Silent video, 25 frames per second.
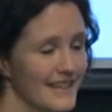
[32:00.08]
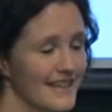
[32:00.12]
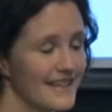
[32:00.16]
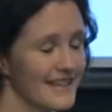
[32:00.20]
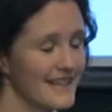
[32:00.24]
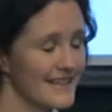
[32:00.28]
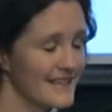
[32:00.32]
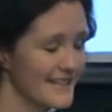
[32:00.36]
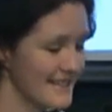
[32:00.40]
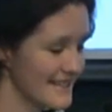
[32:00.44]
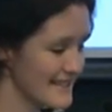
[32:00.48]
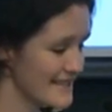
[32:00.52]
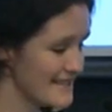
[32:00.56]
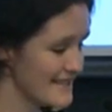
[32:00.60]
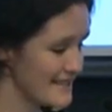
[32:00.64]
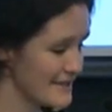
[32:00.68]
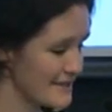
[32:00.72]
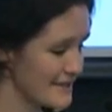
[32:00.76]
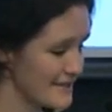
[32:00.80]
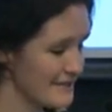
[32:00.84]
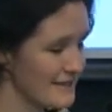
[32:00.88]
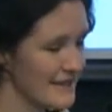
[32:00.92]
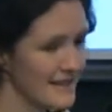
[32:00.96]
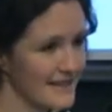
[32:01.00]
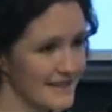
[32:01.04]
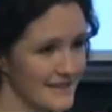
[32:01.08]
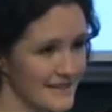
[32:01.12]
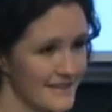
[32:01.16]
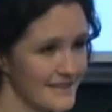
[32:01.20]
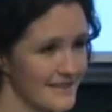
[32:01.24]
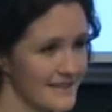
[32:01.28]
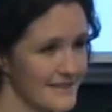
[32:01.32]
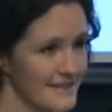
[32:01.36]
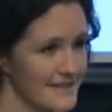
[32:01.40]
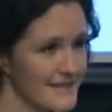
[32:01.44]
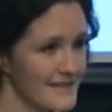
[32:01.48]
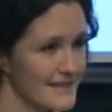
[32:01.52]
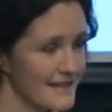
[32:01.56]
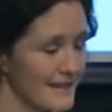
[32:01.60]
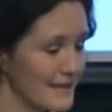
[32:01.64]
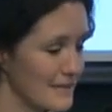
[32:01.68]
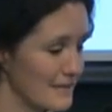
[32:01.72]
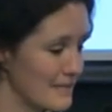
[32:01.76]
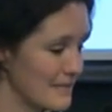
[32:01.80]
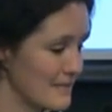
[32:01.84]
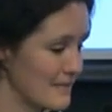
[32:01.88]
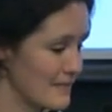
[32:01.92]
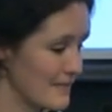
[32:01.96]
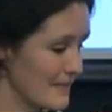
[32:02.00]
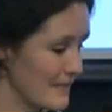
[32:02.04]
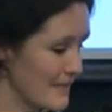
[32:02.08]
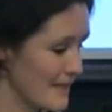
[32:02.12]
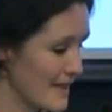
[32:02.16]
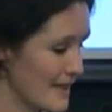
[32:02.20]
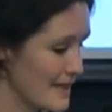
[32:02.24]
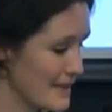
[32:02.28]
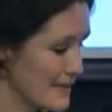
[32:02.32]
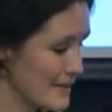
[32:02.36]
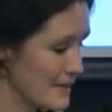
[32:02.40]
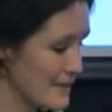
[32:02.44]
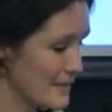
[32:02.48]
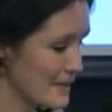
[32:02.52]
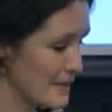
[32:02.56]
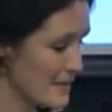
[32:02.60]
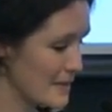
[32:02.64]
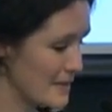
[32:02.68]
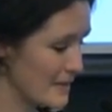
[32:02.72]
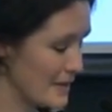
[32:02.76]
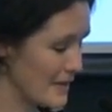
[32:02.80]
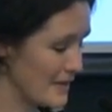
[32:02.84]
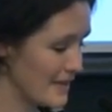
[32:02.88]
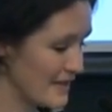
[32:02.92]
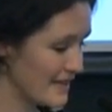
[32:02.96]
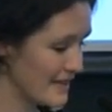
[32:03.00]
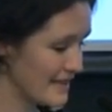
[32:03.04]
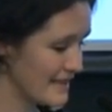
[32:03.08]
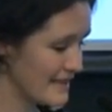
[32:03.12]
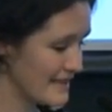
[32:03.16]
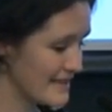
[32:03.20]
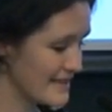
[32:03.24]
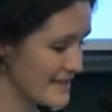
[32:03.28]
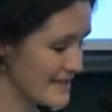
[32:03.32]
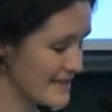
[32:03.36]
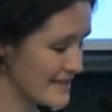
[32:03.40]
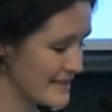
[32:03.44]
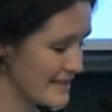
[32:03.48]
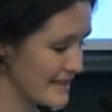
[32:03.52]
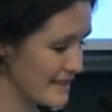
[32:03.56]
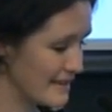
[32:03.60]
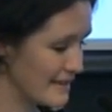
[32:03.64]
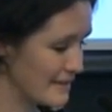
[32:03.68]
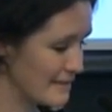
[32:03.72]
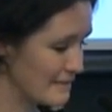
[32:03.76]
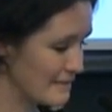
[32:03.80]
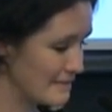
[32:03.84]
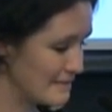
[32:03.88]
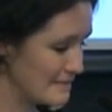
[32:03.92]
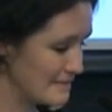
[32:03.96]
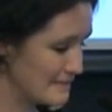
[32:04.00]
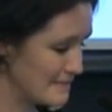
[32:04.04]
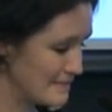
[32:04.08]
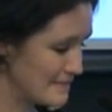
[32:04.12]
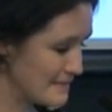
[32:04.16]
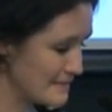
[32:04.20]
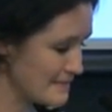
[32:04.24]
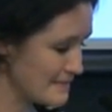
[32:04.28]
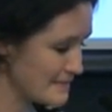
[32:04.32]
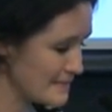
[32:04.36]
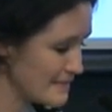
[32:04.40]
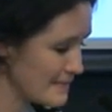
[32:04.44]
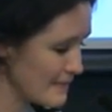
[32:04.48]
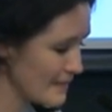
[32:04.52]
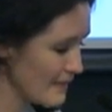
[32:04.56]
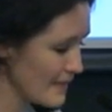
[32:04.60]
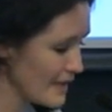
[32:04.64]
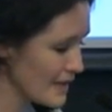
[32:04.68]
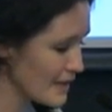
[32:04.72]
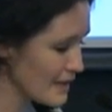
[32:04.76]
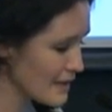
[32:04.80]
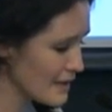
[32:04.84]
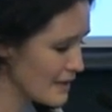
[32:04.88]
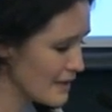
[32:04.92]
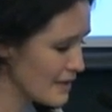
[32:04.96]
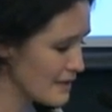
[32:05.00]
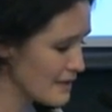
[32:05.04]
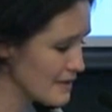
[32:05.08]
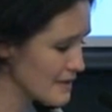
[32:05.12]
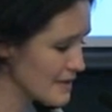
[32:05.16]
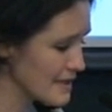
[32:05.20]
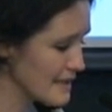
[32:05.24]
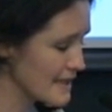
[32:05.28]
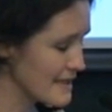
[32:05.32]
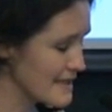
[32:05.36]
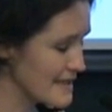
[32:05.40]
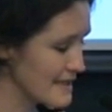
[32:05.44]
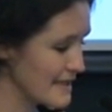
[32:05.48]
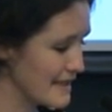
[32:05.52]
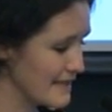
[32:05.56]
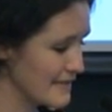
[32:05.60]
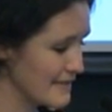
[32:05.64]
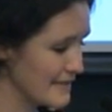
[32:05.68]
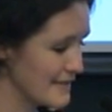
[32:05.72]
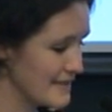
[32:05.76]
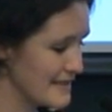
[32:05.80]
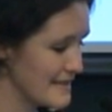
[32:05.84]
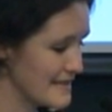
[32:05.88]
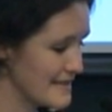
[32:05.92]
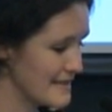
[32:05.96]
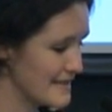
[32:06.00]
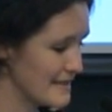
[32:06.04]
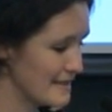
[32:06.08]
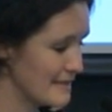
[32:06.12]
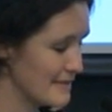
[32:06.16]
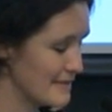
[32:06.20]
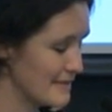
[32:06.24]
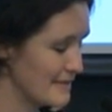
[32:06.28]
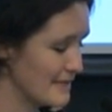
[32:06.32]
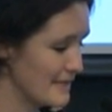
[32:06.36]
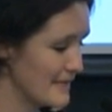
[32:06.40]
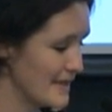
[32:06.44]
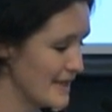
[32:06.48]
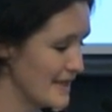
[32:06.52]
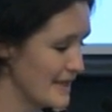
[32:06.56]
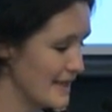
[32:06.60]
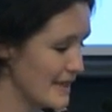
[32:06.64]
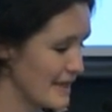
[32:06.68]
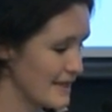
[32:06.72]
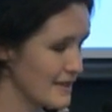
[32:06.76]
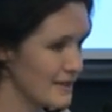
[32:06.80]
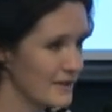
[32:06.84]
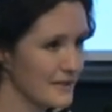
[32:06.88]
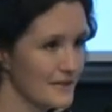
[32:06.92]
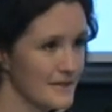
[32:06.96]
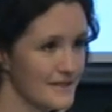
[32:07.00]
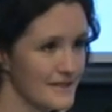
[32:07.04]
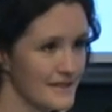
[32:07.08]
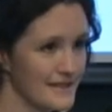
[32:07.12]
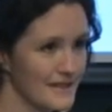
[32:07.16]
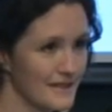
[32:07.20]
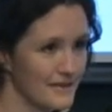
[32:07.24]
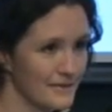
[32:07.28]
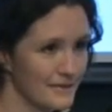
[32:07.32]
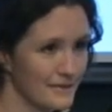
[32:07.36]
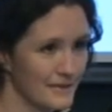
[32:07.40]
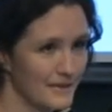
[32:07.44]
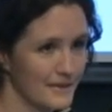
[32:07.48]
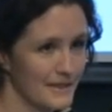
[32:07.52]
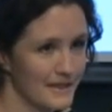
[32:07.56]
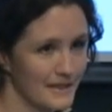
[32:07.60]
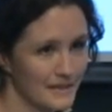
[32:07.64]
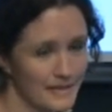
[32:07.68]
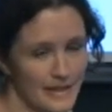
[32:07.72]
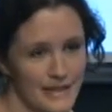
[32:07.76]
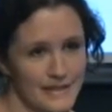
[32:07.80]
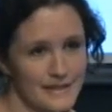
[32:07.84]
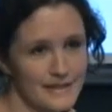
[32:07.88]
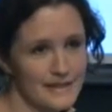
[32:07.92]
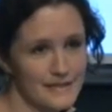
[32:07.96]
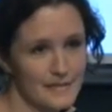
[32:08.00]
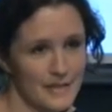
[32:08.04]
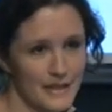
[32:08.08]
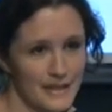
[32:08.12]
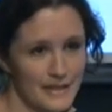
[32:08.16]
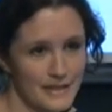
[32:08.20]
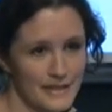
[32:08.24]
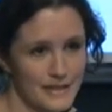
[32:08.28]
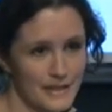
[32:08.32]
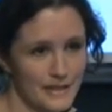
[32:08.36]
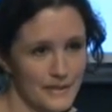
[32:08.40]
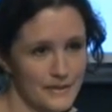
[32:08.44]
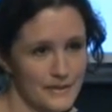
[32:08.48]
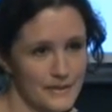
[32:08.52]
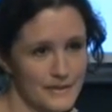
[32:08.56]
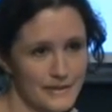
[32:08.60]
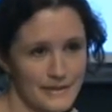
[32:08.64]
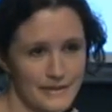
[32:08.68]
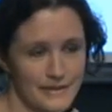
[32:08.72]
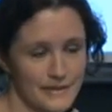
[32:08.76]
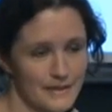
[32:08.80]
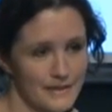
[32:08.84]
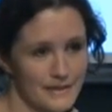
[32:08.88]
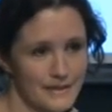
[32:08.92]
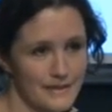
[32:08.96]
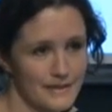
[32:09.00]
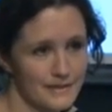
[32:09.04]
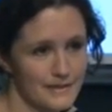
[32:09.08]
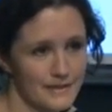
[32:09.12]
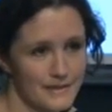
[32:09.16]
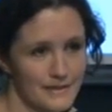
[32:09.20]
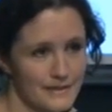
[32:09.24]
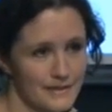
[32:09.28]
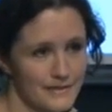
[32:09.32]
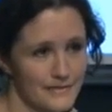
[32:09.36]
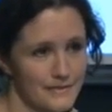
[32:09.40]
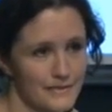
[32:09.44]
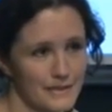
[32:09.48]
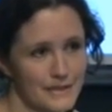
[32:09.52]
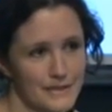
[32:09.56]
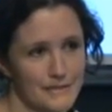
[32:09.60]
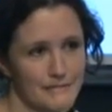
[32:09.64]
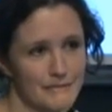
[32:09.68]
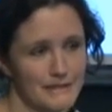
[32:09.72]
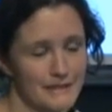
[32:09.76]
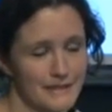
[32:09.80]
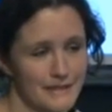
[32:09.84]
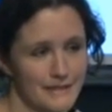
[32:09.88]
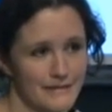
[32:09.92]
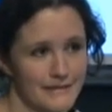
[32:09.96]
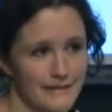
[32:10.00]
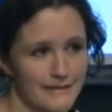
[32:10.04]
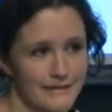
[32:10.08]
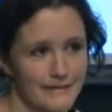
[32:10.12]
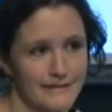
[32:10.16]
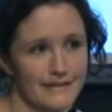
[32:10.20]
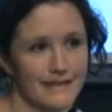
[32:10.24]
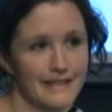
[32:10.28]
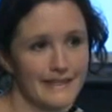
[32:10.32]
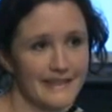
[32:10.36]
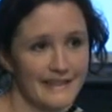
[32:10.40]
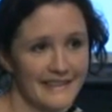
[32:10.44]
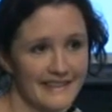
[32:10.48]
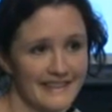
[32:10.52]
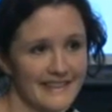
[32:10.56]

these interactions. The work behind Cole and Itaf is a Longstaff work about the Spanish Inquisition, so there's lots of rich material there